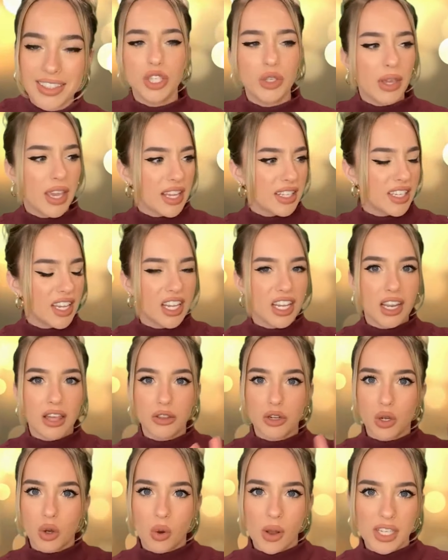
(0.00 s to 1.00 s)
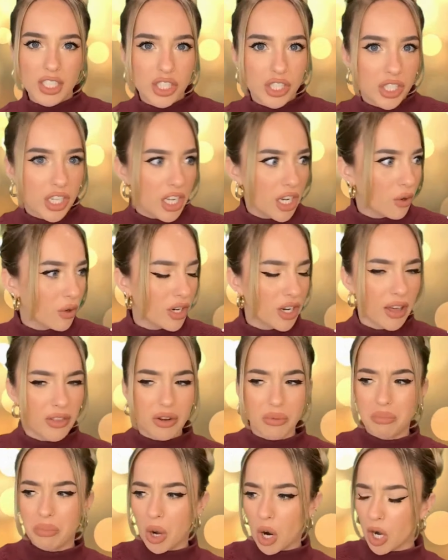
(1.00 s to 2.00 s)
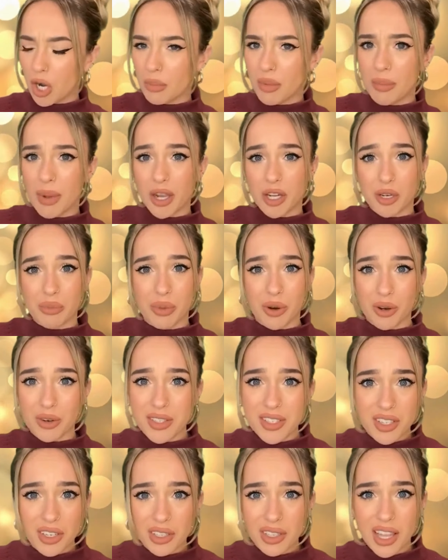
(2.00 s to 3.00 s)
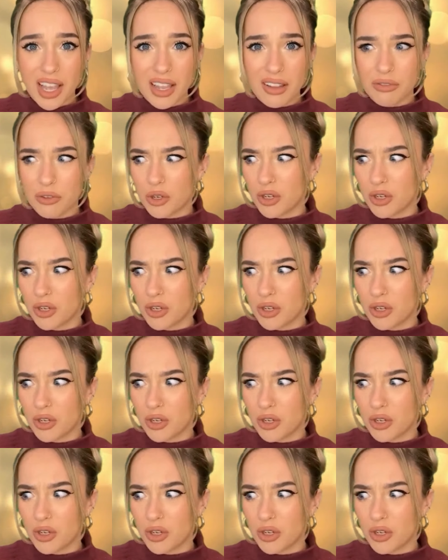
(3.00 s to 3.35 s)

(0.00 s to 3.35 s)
You can't take another question or another barb about your personal life